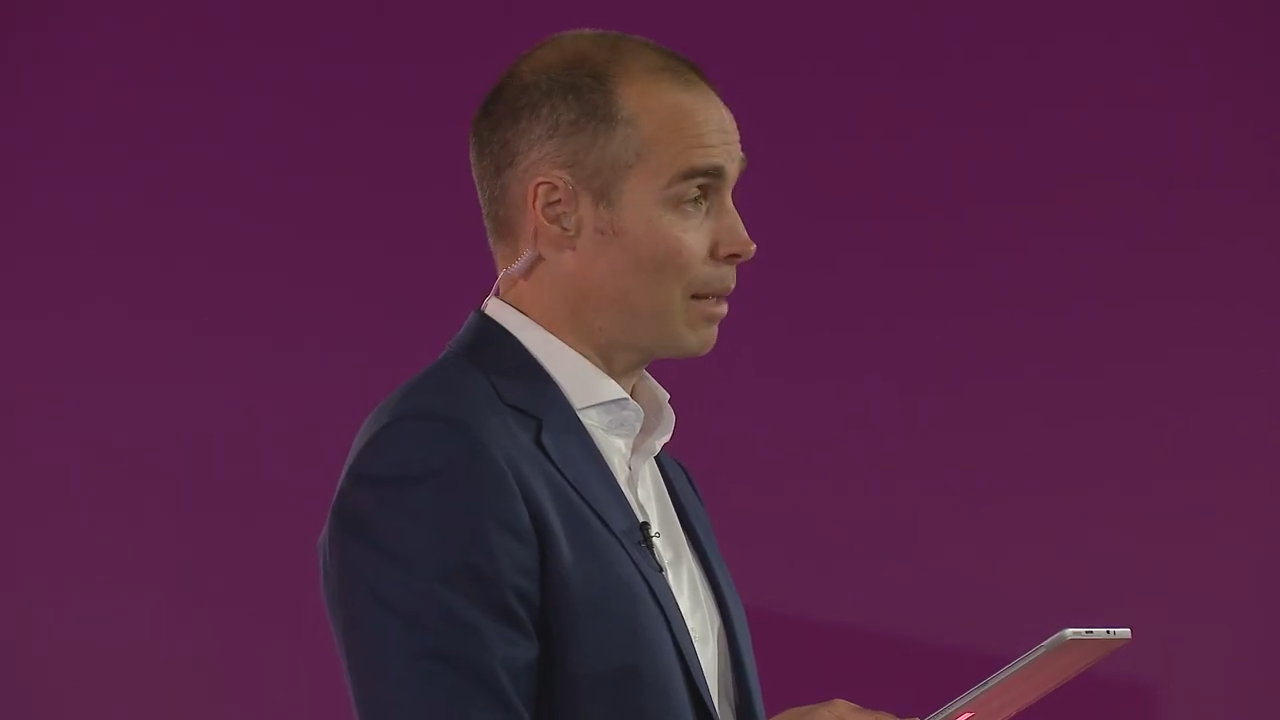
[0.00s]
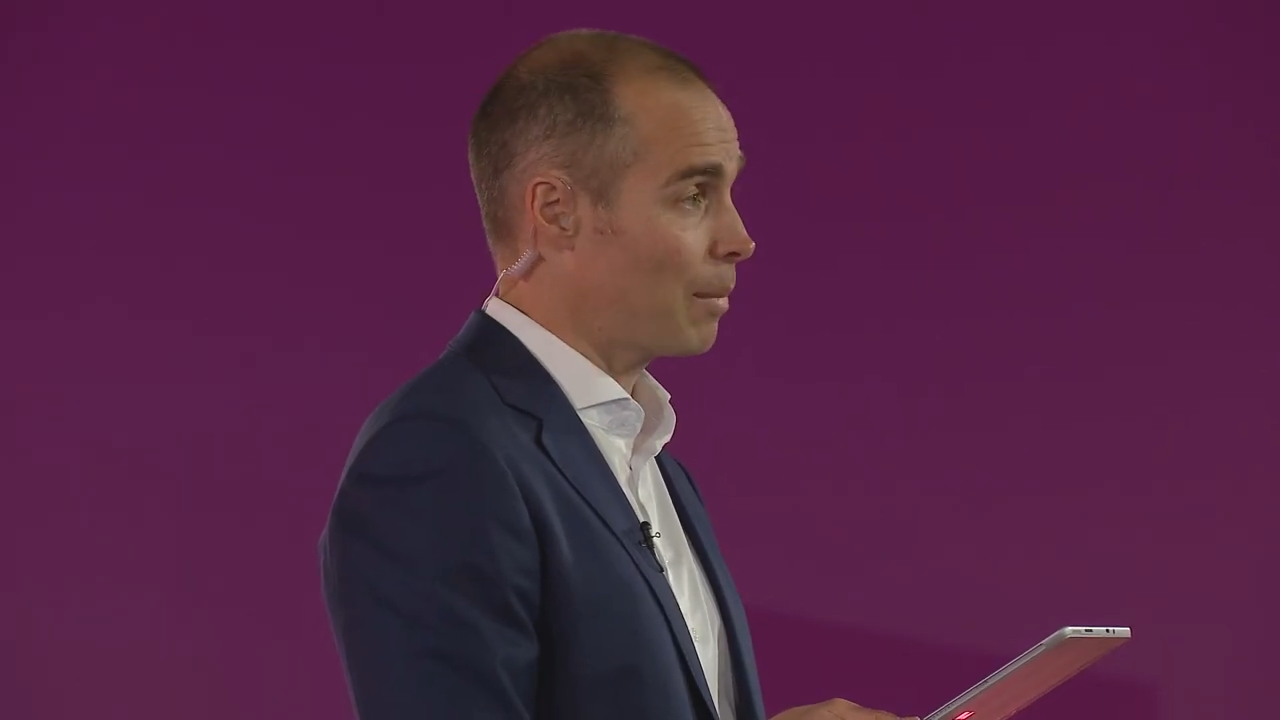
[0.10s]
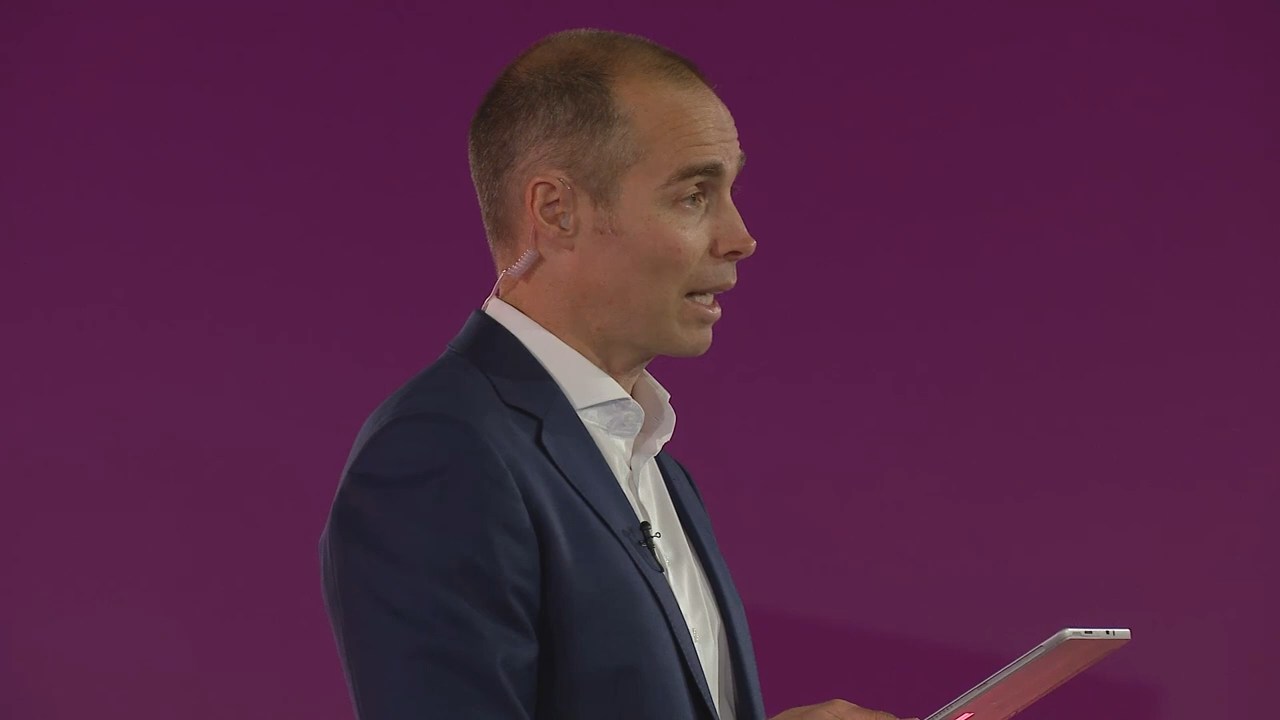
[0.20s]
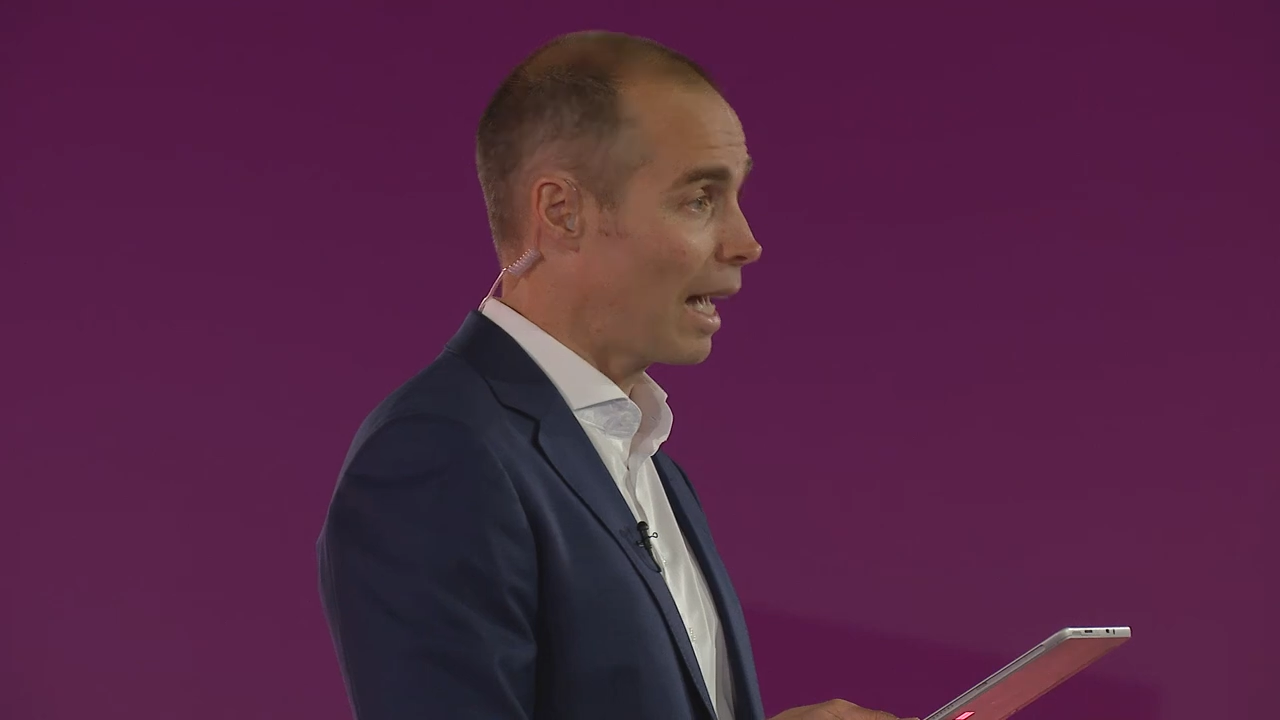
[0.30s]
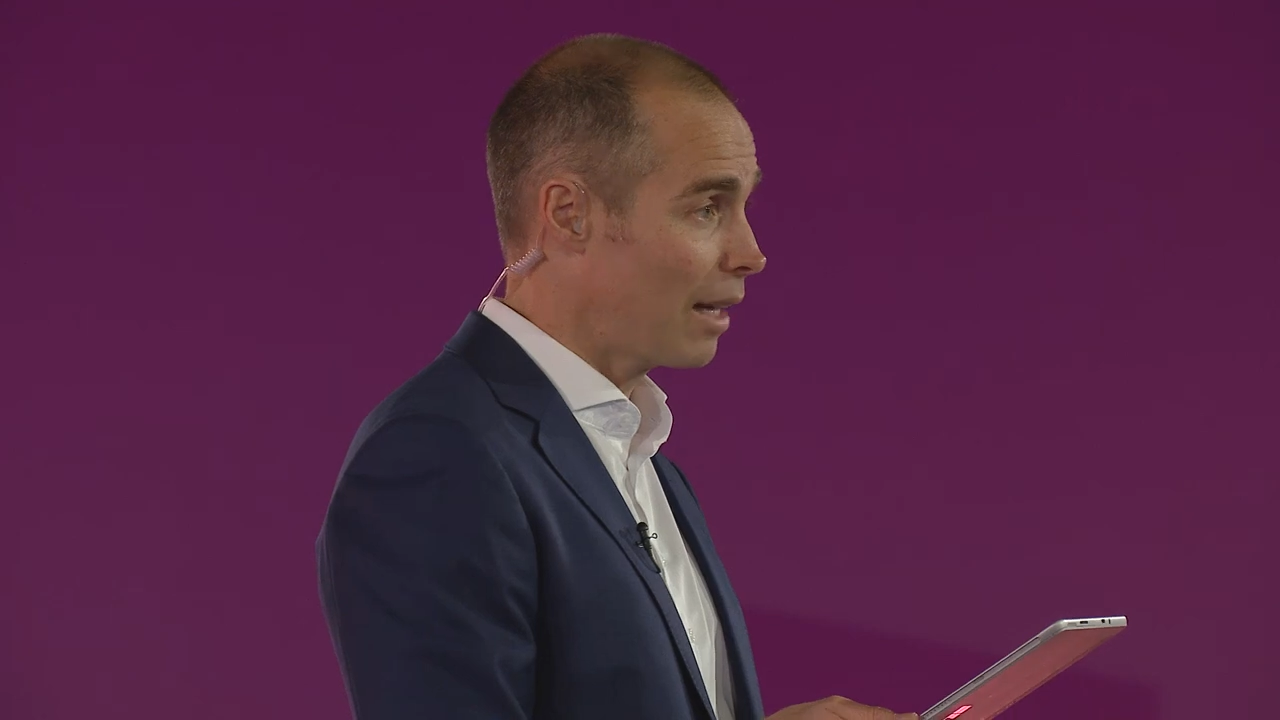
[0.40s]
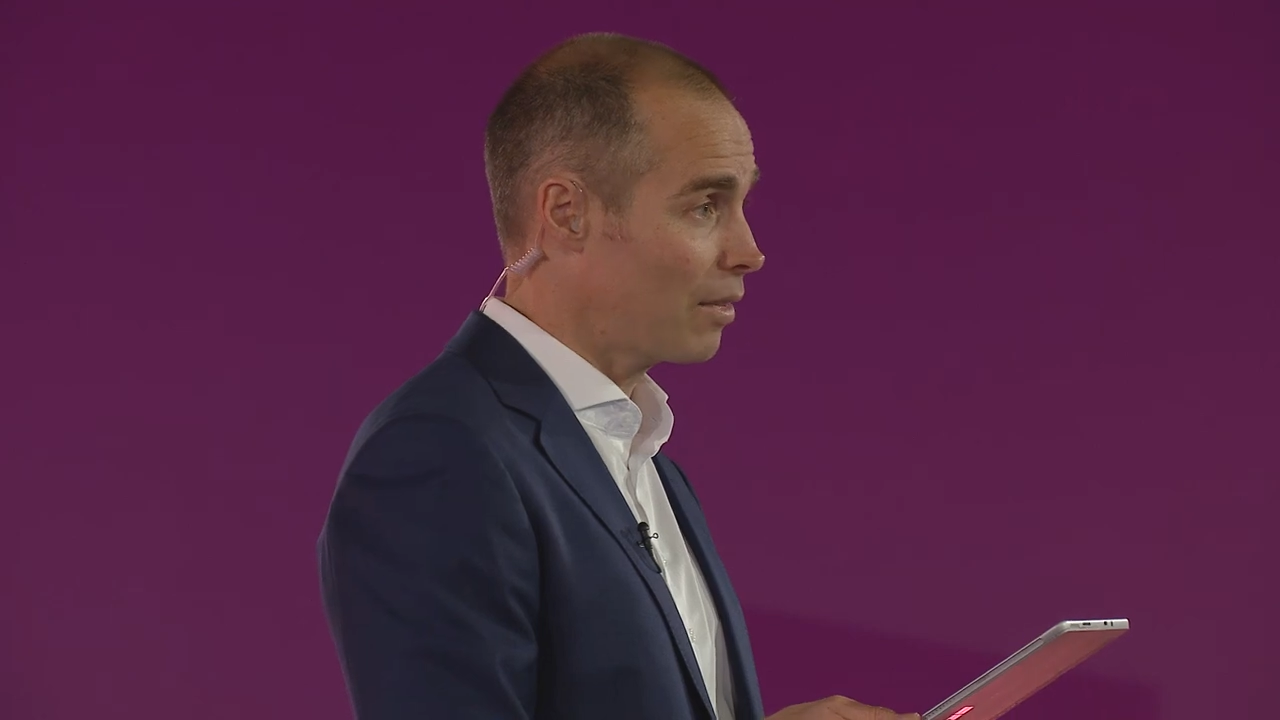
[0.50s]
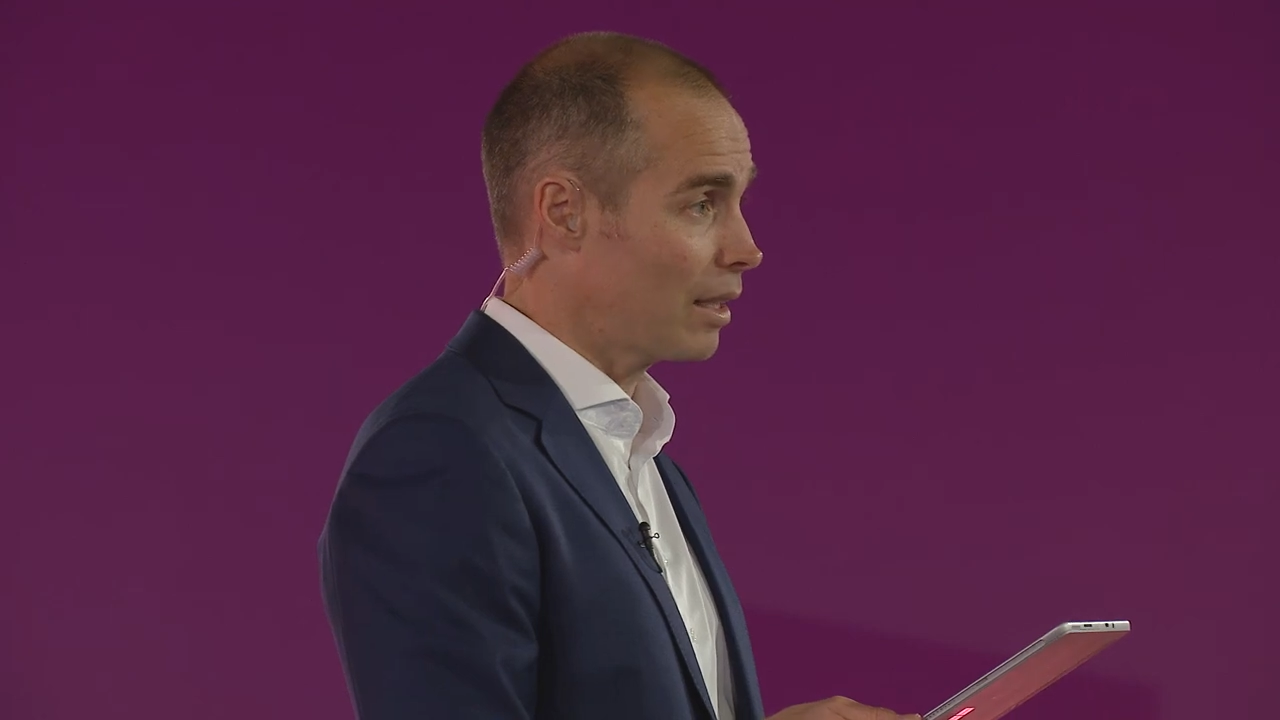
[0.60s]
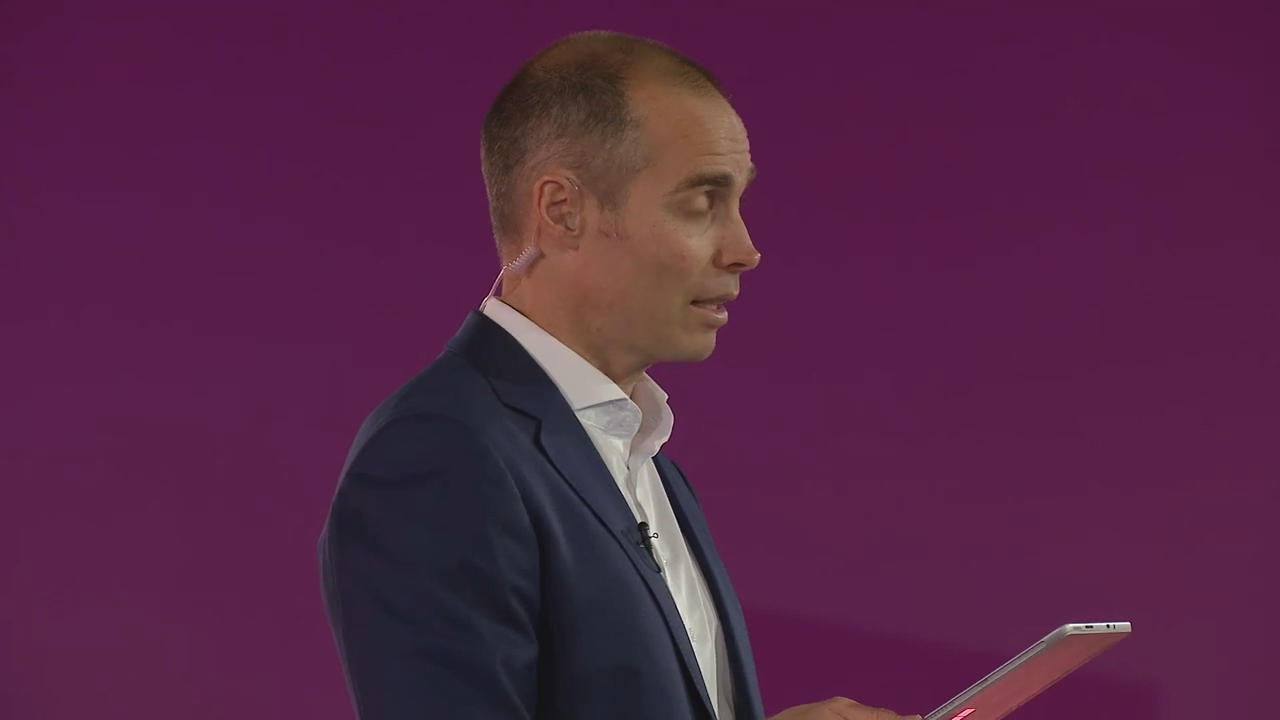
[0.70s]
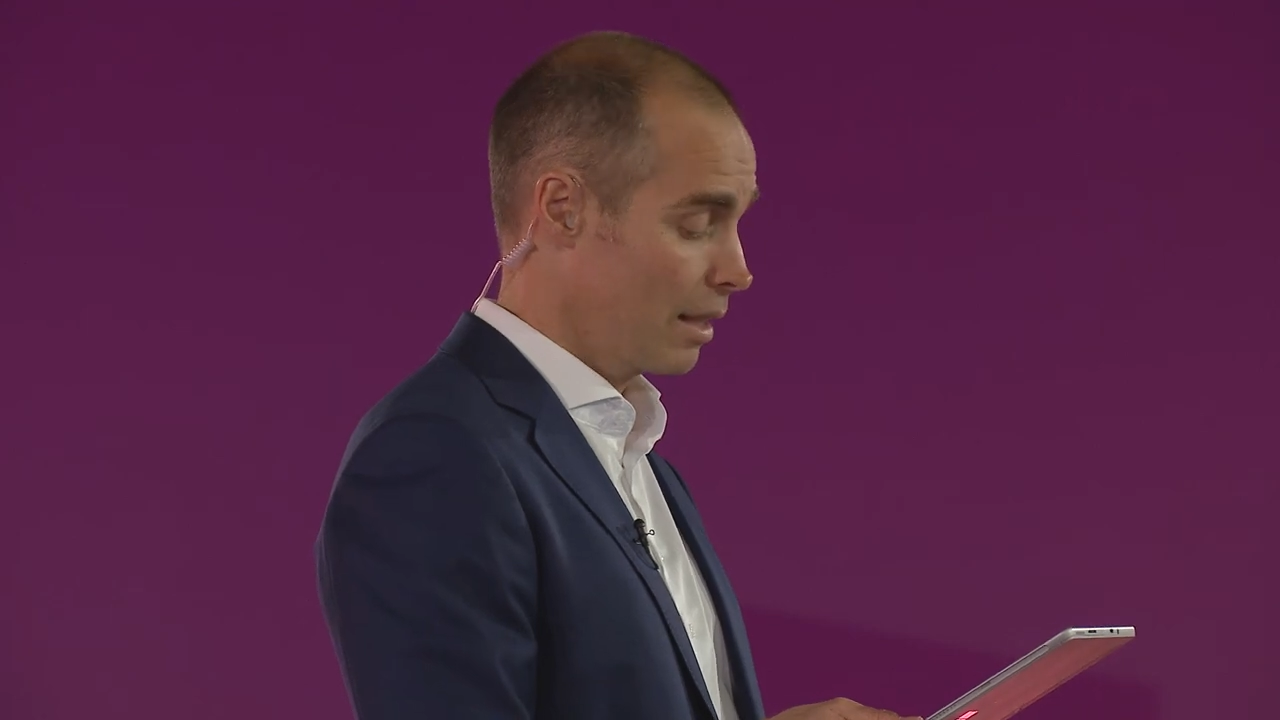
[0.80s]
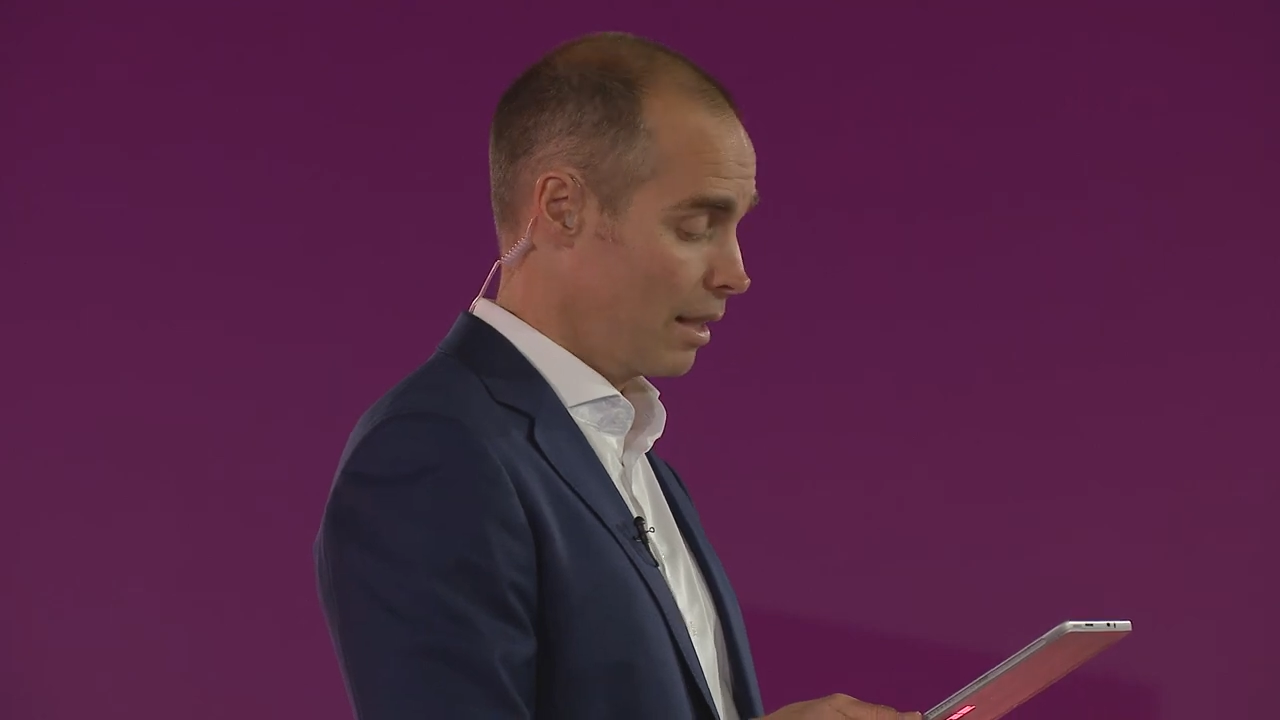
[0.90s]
McCarthy.